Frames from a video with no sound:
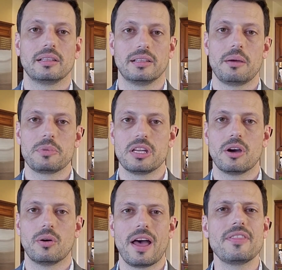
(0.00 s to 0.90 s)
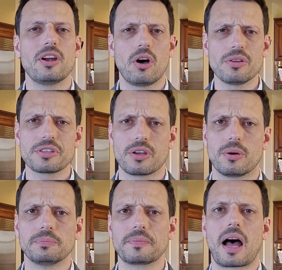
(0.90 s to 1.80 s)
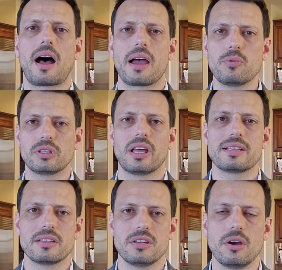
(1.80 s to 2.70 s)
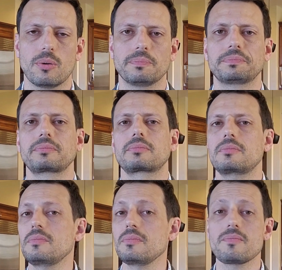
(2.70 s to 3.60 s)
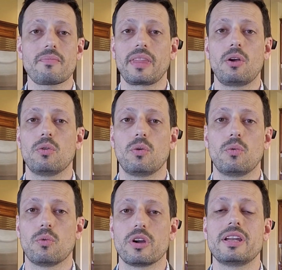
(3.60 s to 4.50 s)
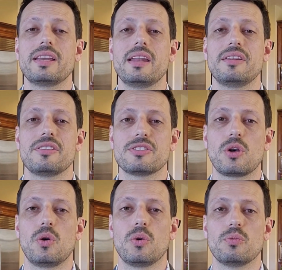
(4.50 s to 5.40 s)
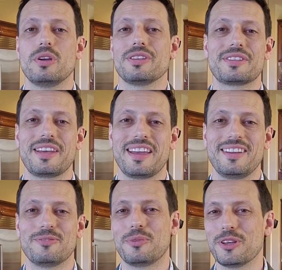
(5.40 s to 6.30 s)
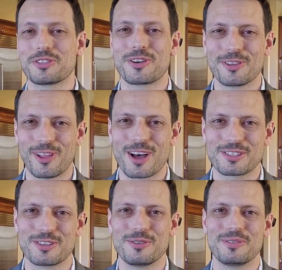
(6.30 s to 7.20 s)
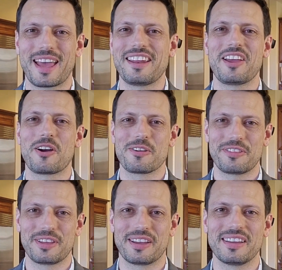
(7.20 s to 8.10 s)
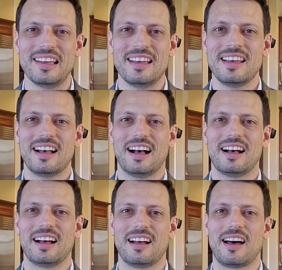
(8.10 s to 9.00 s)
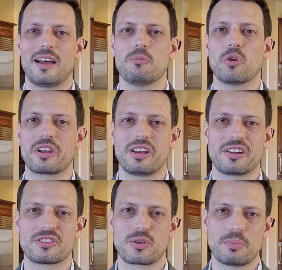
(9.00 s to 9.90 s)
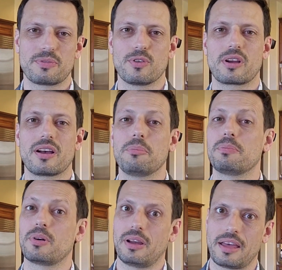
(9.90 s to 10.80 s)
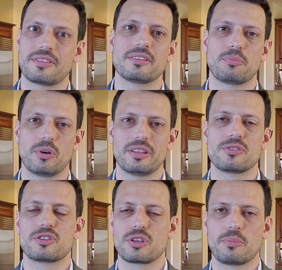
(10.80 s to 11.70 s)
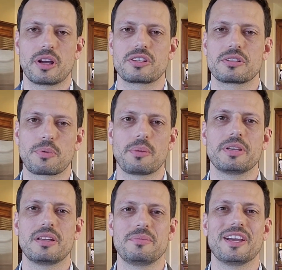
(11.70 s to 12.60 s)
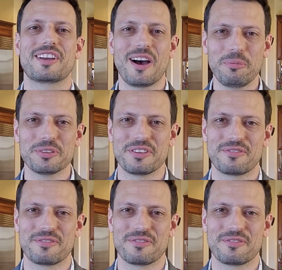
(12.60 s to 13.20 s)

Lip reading: let me know. And then also, I would like to know, we're going to get into this whole real estate, realtor lawsuit, NAR thing. I'm working on a script for a couple, at this point, there's so much, it's probably going to be a couple